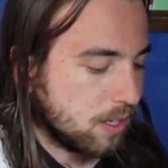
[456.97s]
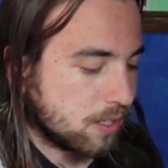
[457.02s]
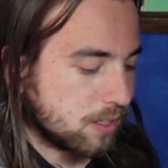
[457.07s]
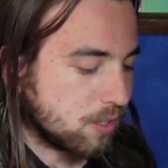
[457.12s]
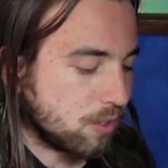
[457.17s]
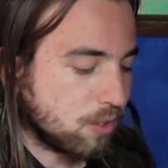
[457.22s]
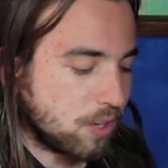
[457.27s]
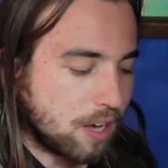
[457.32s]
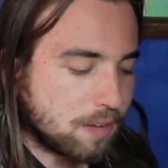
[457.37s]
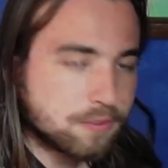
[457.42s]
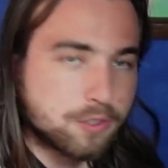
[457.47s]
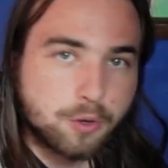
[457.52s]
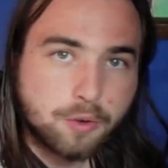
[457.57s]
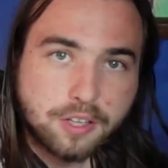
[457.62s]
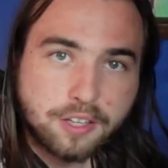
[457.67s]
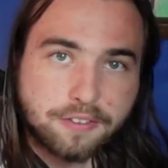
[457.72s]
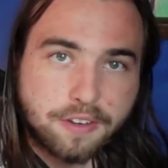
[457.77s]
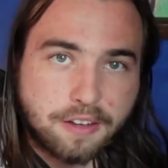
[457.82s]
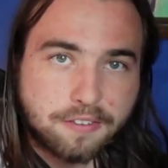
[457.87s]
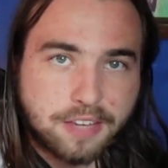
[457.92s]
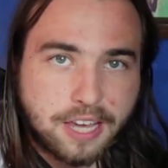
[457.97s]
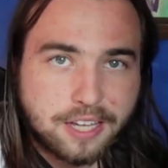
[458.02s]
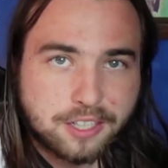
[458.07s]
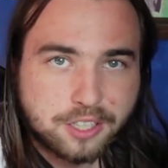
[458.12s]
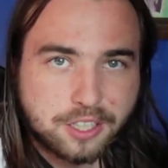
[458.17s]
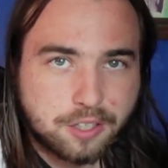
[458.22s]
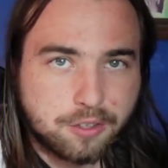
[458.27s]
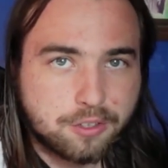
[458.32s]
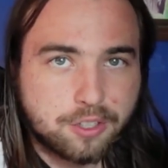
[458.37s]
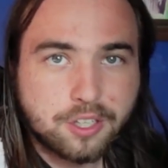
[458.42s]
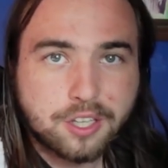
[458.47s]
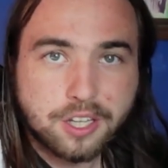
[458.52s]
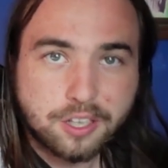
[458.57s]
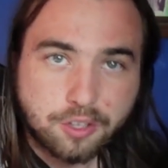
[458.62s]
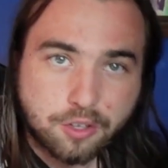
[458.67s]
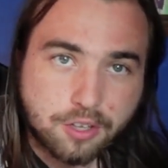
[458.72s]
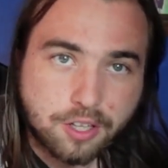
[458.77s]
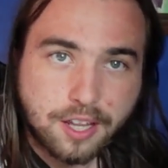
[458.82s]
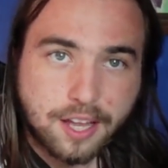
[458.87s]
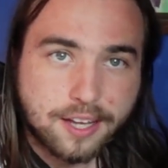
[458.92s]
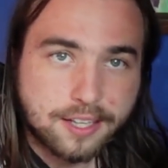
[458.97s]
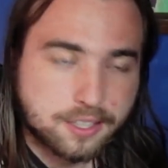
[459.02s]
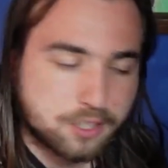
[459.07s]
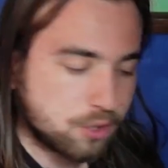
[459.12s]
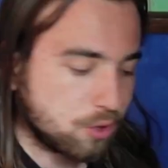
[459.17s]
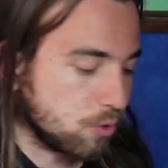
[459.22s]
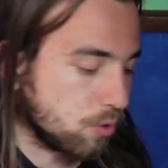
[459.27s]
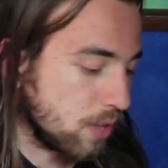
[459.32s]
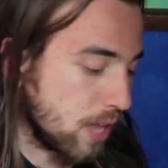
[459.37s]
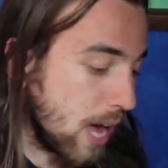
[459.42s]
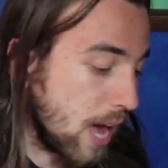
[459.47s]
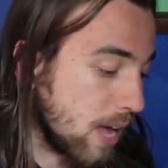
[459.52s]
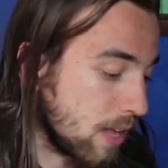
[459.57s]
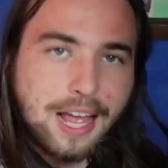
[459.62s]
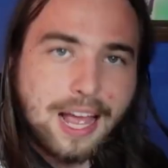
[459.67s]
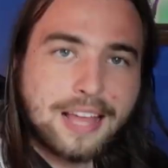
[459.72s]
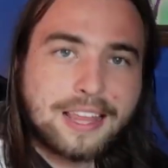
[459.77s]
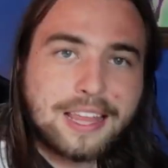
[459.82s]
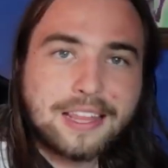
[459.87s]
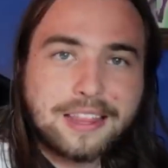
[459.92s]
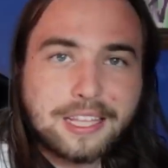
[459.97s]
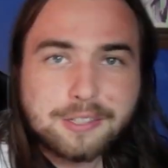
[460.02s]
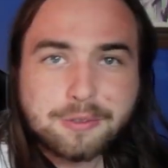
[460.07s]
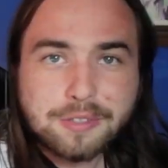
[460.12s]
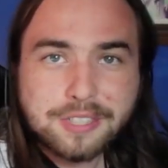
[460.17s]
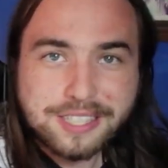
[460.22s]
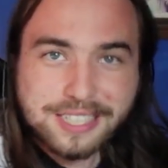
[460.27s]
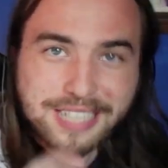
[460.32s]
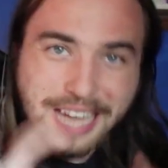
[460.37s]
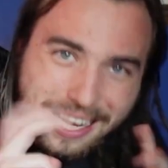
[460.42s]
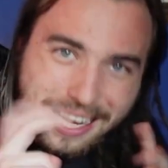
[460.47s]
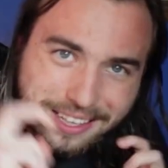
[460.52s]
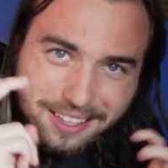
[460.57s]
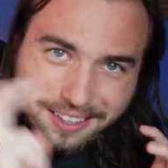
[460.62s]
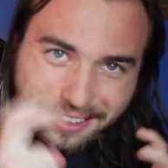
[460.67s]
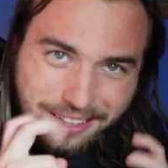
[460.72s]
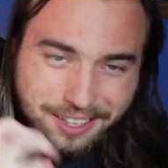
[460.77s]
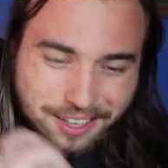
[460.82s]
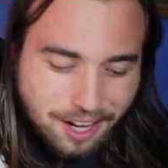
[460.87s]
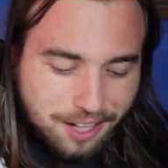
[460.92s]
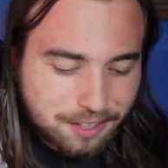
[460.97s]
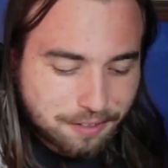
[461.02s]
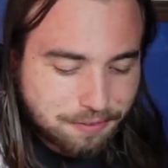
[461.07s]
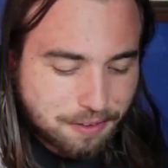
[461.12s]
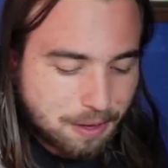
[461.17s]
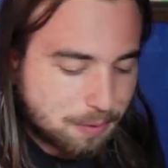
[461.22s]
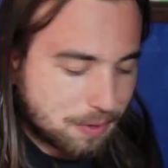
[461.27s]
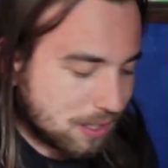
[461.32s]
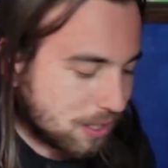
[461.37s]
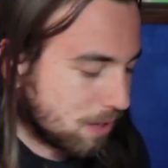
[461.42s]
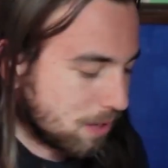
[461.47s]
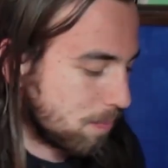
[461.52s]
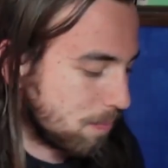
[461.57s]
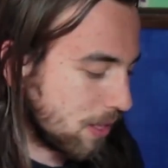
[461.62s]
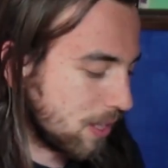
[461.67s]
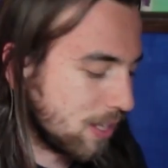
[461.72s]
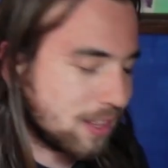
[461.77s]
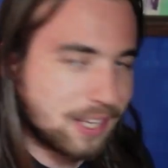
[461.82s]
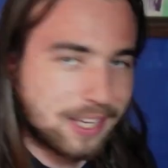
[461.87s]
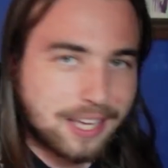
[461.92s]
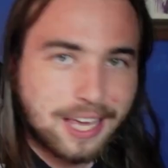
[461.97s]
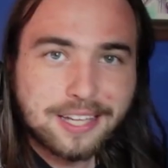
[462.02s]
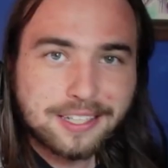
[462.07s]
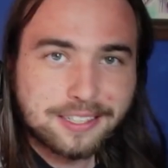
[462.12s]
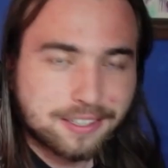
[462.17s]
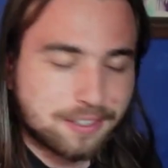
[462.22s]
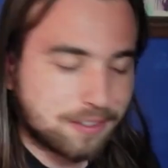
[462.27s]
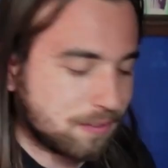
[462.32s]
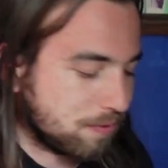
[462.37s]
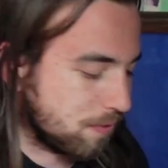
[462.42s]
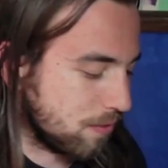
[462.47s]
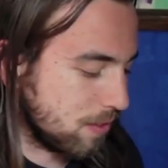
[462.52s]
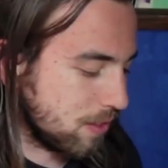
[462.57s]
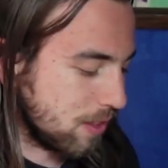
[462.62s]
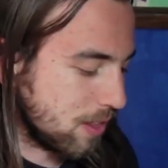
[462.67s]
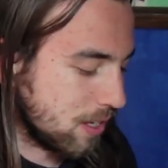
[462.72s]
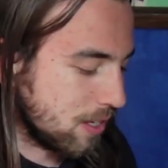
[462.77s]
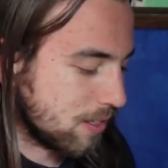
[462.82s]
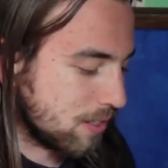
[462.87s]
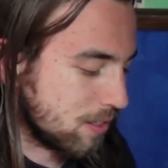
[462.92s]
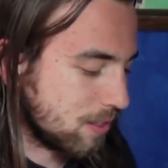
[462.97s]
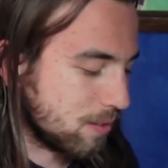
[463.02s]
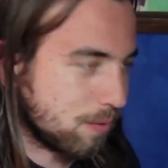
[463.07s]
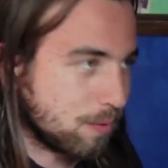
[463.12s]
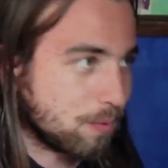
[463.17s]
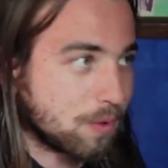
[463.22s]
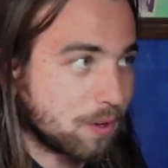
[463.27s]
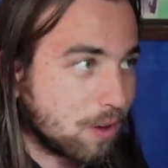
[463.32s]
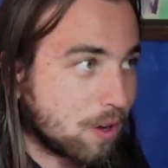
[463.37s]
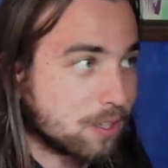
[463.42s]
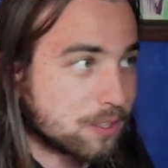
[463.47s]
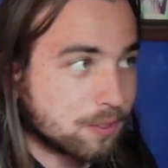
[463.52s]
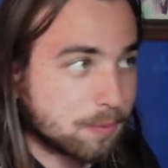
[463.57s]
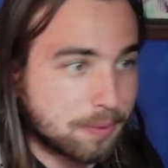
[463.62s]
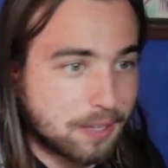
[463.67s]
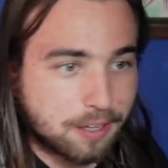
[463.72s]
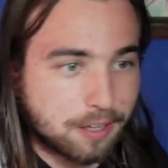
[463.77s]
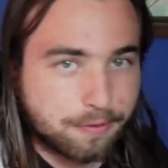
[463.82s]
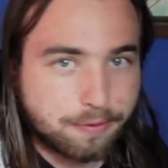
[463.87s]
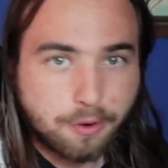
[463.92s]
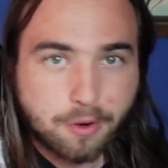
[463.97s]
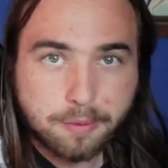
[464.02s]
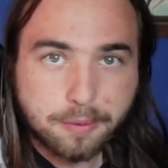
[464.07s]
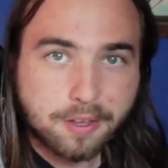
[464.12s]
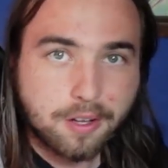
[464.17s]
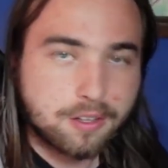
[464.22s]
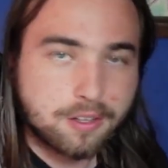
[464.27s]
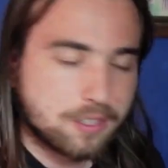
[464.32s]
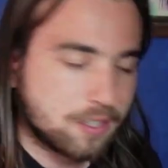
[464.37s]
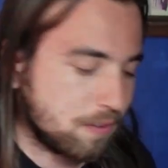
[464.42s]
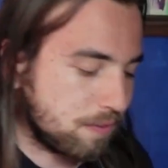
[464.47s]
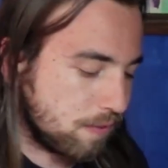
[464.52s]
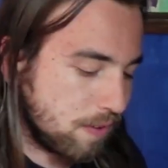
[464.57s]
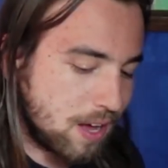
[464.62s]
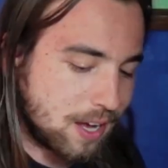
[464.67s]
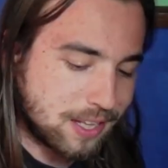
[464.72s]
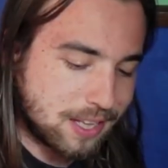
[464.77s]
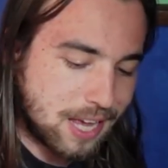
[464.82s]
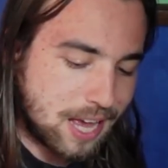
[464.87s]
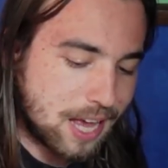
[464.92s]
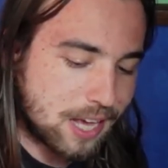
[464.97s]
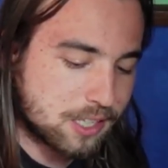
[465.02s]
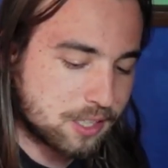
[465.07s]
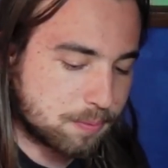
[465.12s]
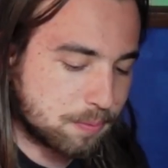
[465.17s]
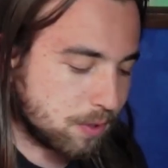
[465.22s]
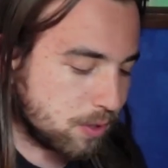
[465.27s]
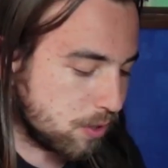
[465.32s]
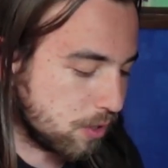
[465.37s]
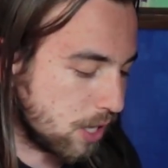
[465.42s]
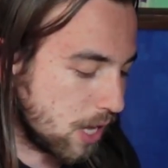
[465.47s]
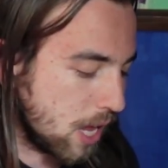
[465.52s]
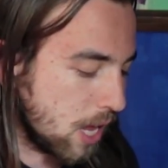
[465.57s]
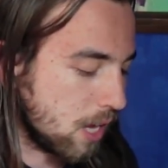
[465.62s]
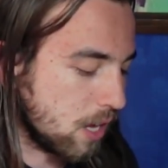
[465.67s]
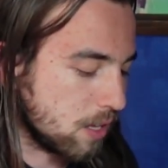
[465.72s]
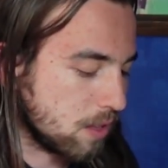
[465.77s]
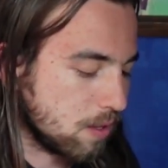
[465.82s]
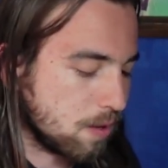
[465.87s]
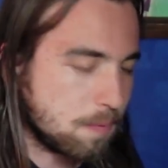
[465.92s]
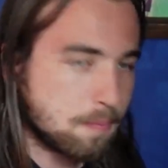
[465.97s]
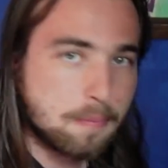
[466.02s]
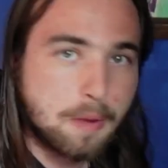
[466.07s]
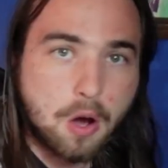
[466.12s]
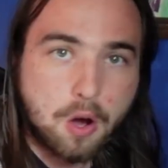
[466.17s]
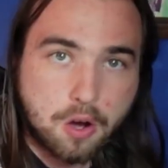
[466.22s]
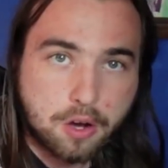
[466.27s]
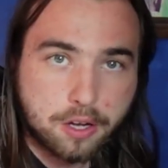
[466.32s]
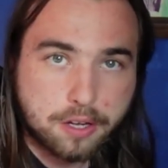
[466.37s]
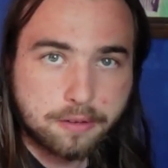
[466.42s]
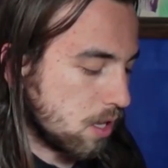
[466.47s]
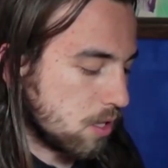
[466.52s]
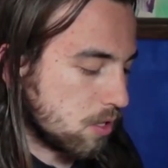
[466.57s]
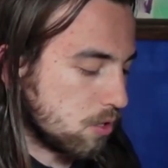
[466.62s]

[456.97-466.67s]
So you have 25k shield you can utilize through that. And then this one's technically not a Vairina, but in the case of this, we're also playing Formidal to find Esper and Mahar.